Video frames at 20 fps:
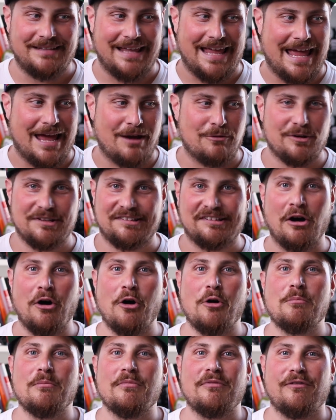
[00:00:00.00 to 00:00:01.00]
I was
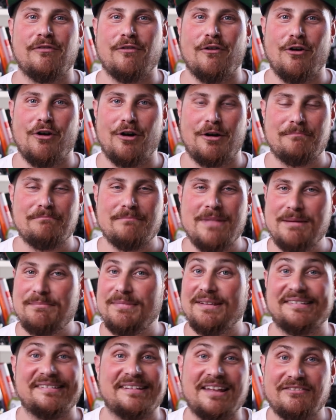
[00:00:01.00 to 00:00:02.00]
home for
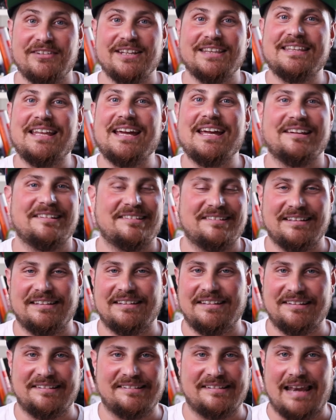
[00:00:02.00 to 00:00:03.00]
maybe 7 days in
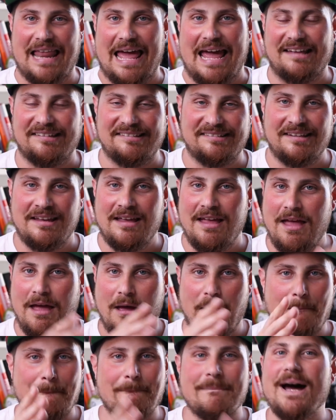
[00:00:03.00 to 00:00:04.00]
this last
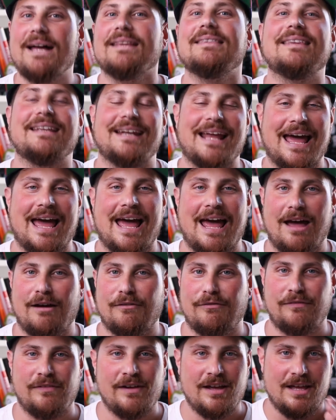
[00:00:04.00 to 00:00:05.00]
month and a
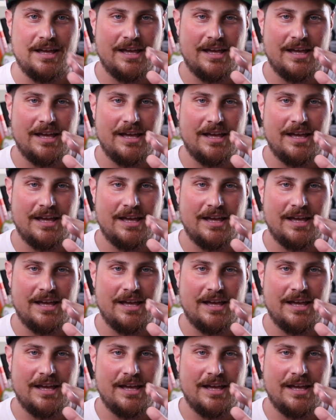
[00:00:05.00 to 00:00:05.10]
half.